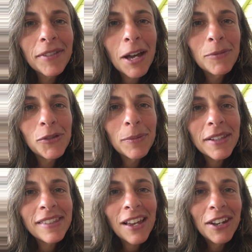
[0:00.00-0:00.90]
comes from the
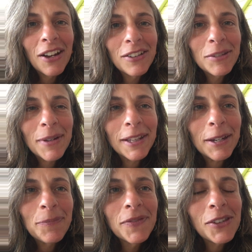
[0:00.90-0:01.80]
sun
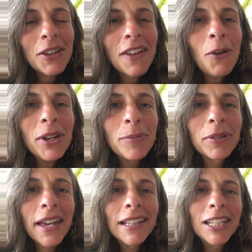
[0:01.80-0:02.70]
ultimately. So I thought we could
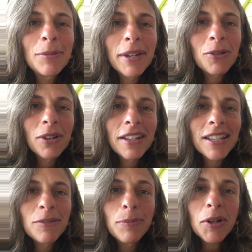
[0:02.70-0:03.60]
play a little bit
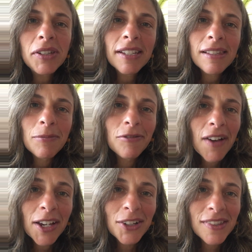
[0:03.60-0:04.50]
with building some
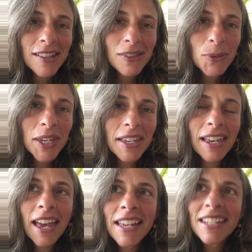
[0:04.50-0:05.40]
fires this
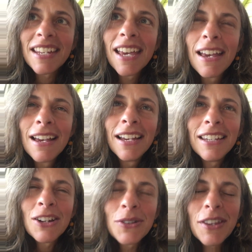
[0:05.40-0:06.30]
week. And
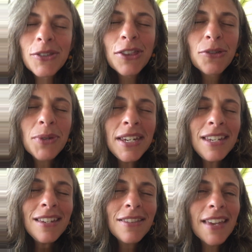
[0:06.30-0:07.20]
there's
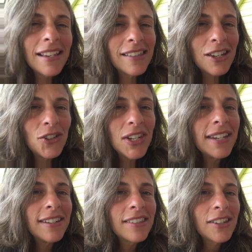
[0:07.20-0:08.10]
3 things that you
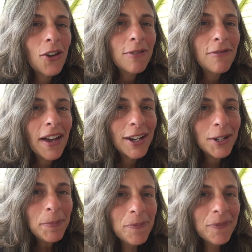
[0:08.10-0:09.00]
need to start a
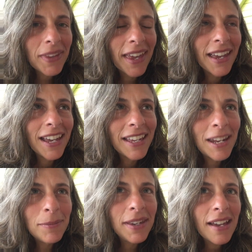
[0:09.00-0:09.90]
fire. And
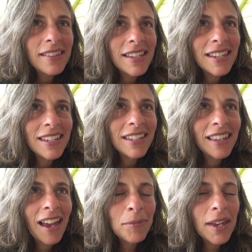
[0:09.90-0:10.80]
I'm guessing
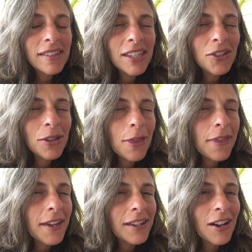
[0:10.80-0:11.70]
you can
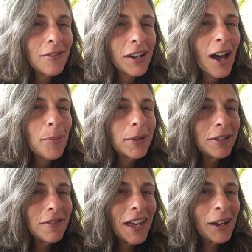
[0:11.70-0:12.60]
think of a couple
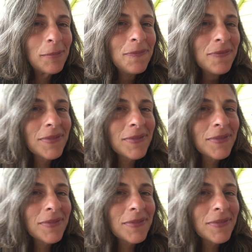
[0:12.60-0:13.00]
of them.